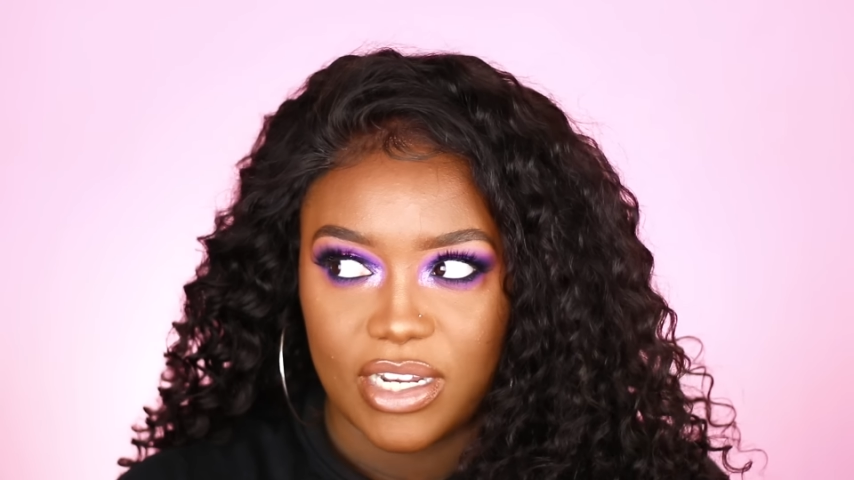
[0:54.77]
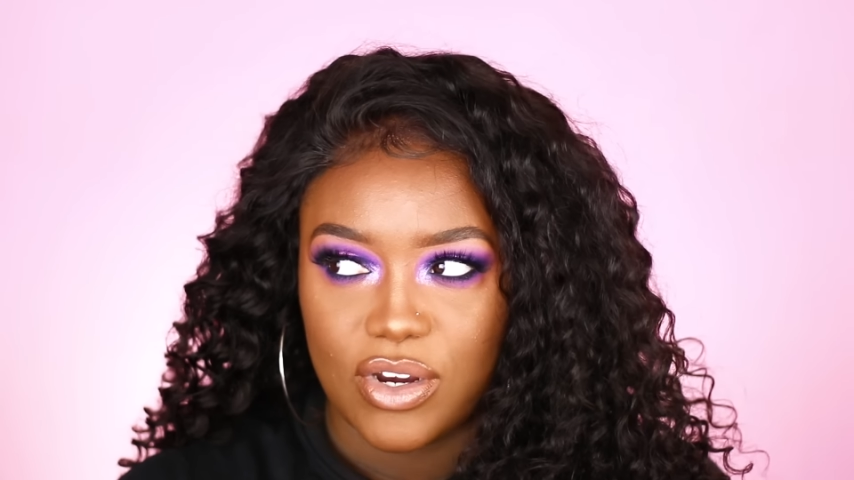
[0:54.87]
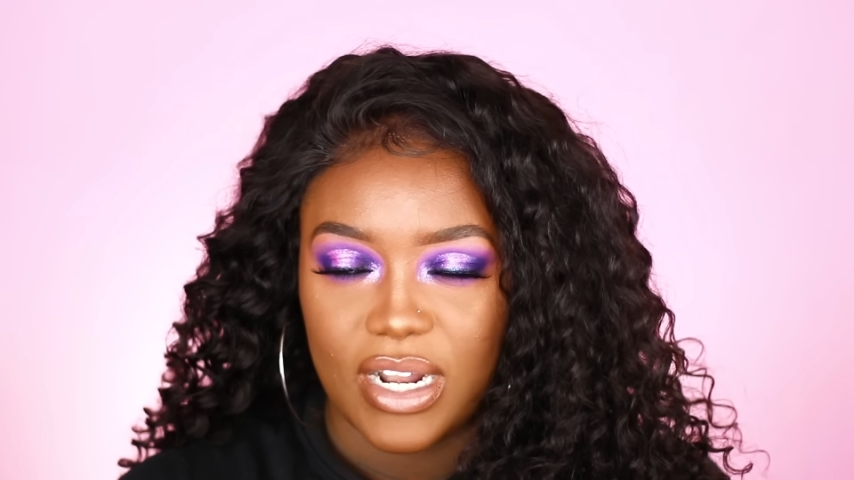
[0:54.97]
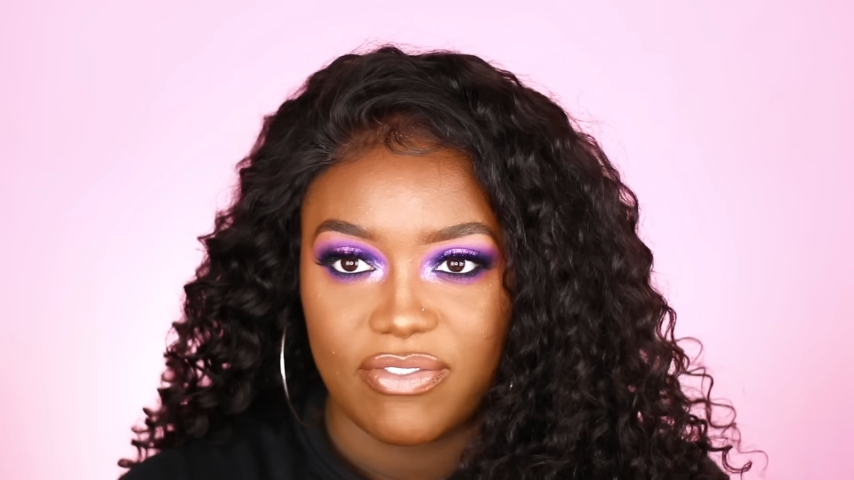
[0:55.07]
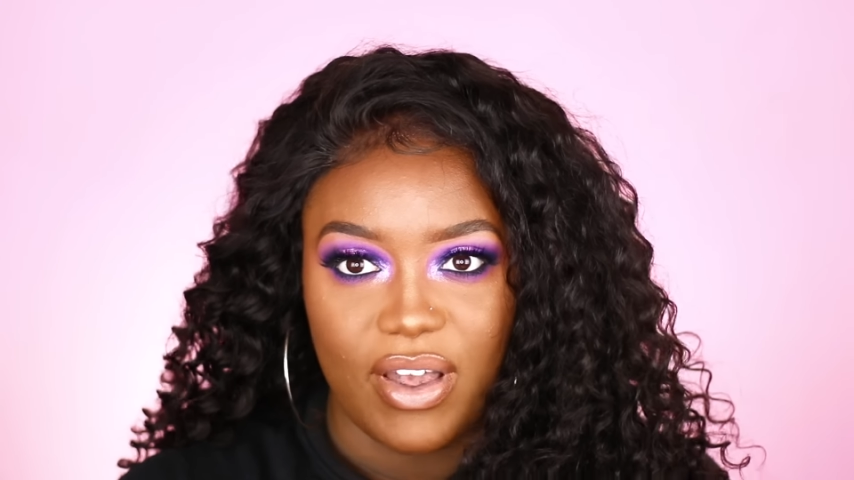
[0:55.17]
I
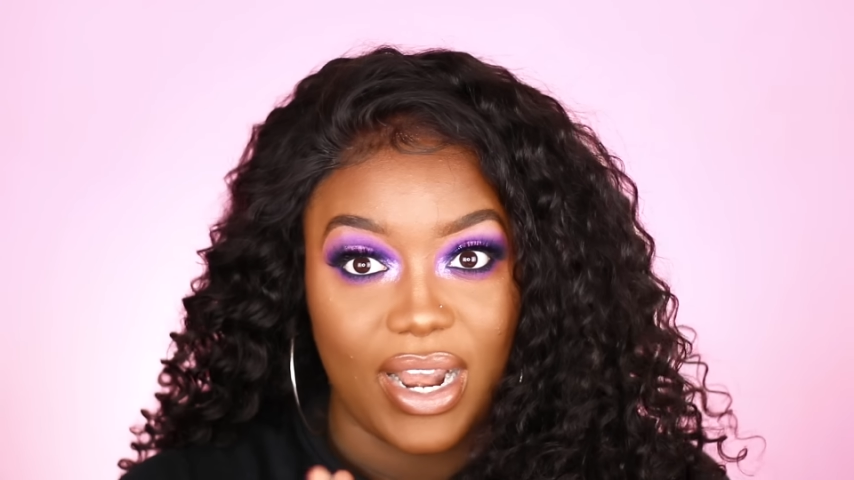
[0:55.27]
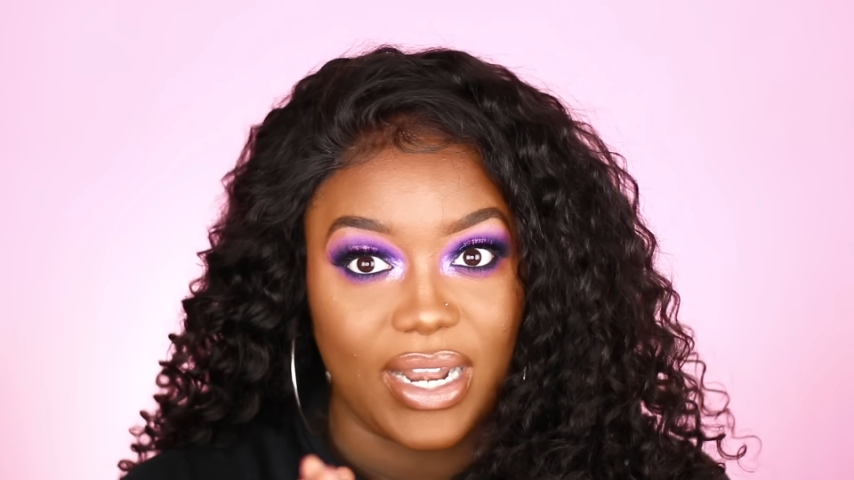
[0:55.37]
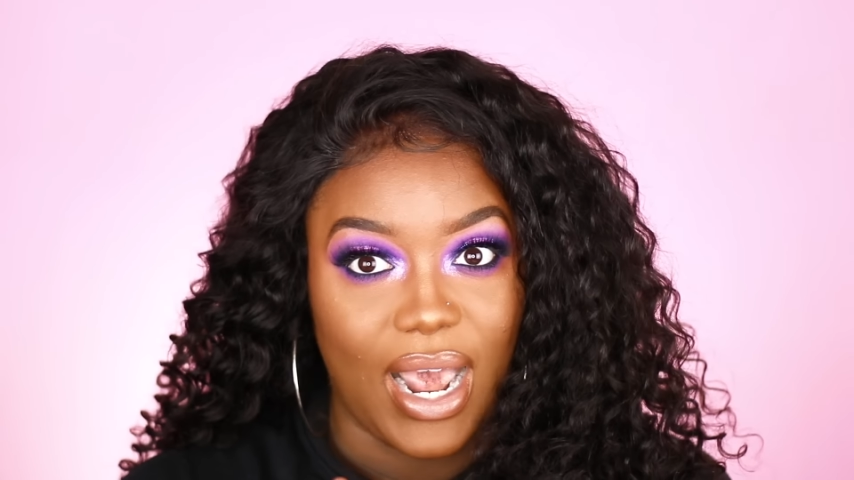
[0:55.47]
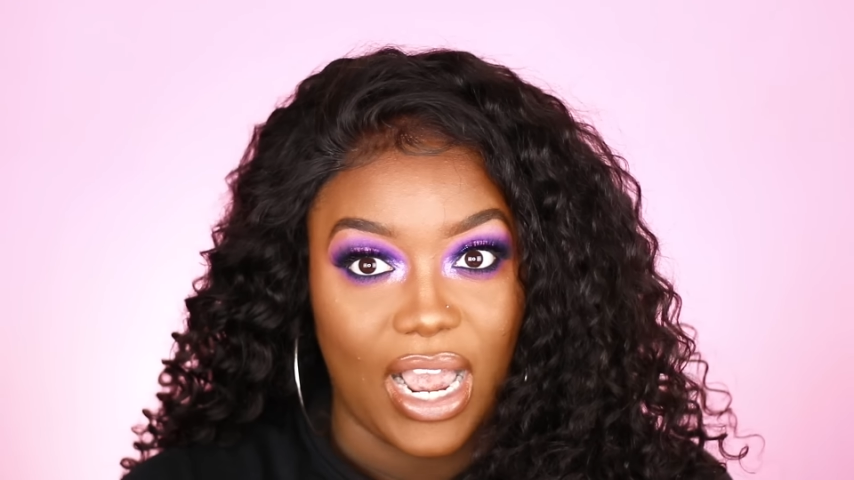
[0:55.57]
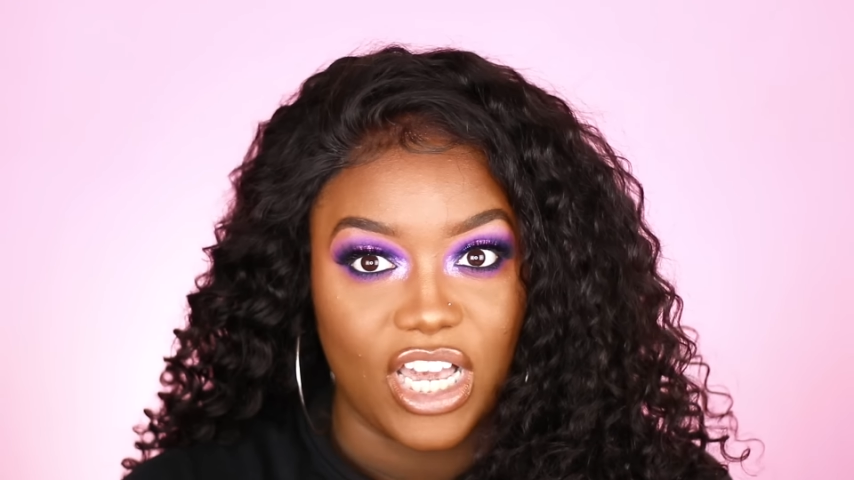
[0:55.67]
tried to
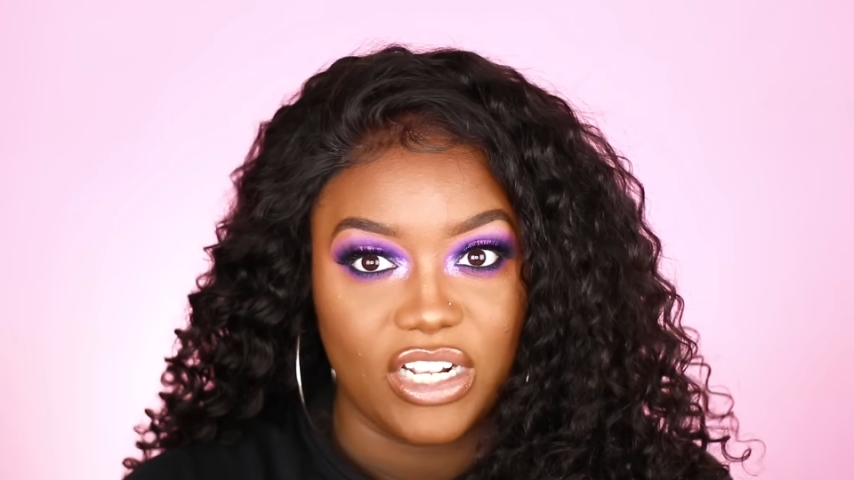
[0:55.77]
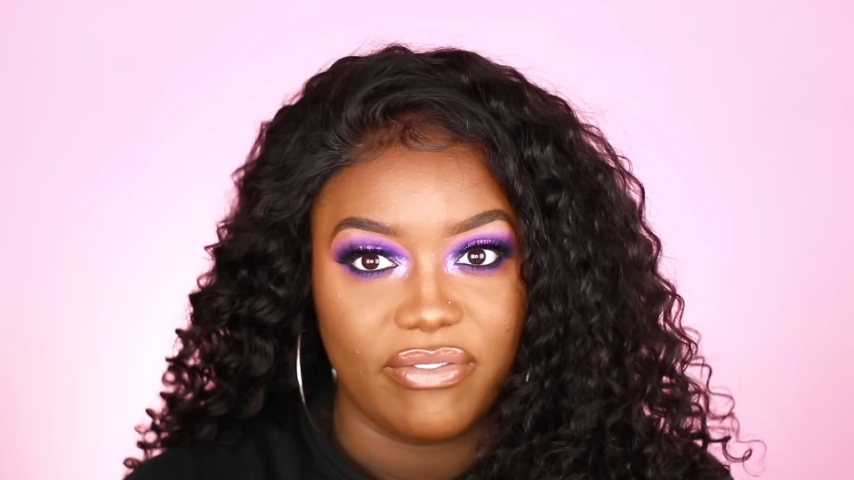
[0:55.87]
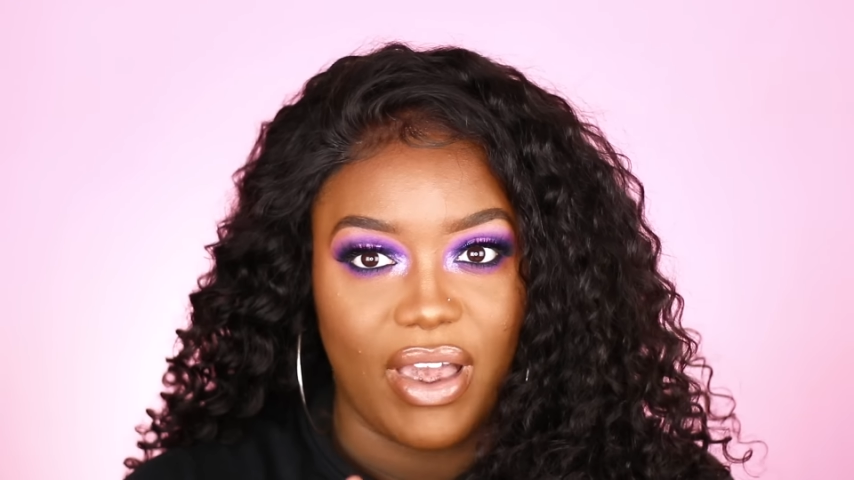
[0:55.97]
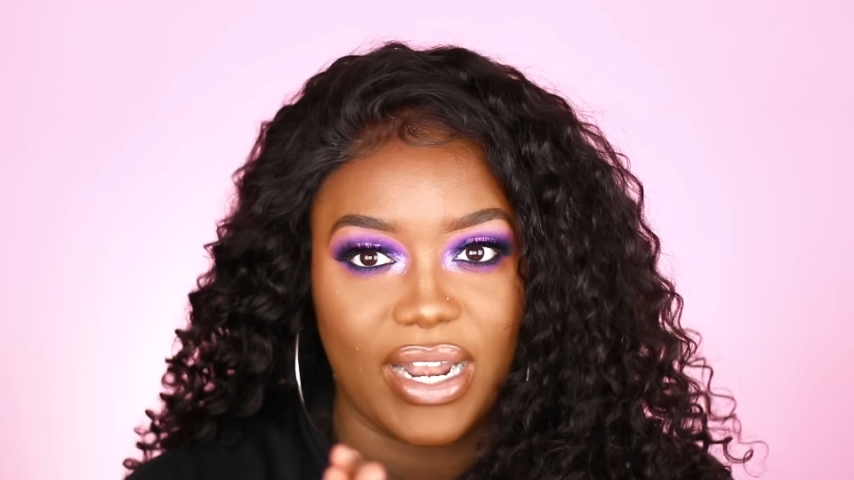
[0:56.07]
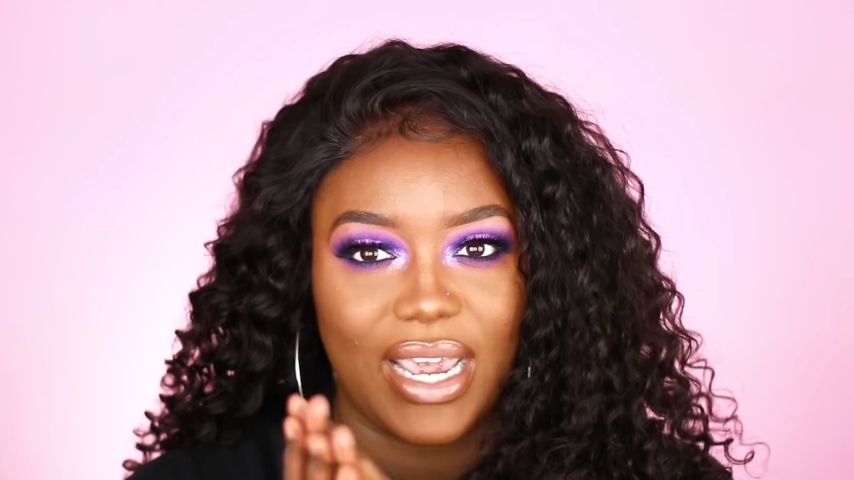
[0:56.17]
find it, I
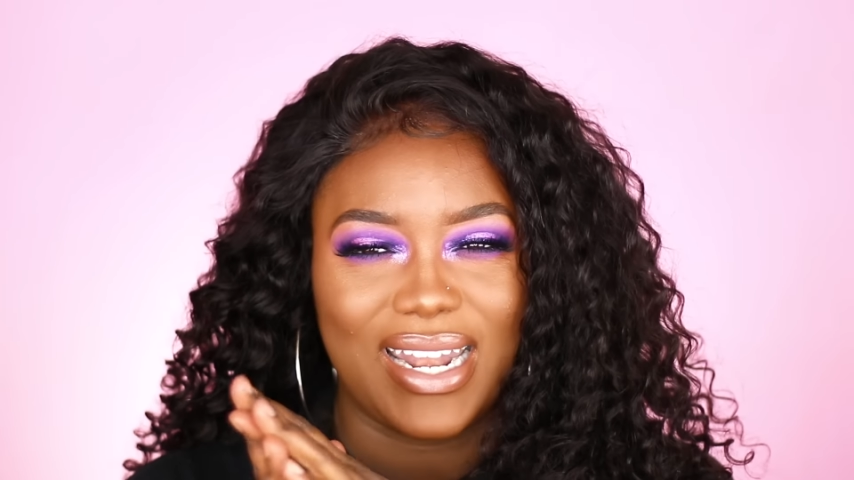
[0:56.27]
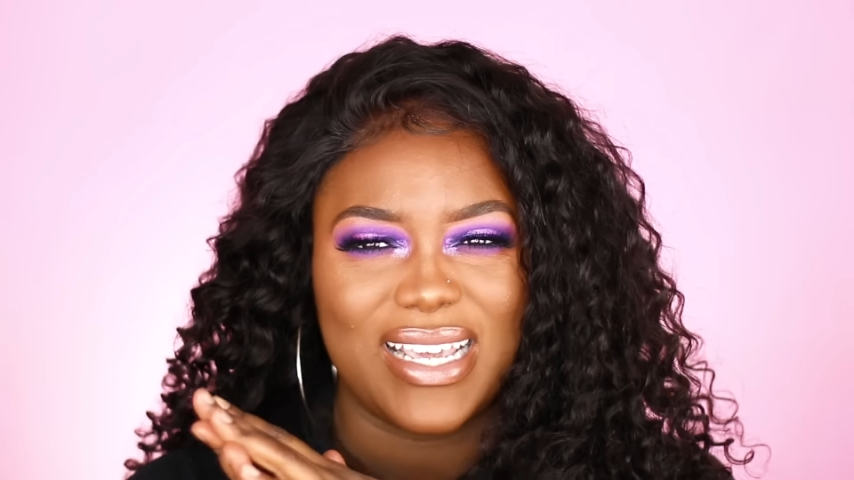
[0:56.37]
couldn't find it.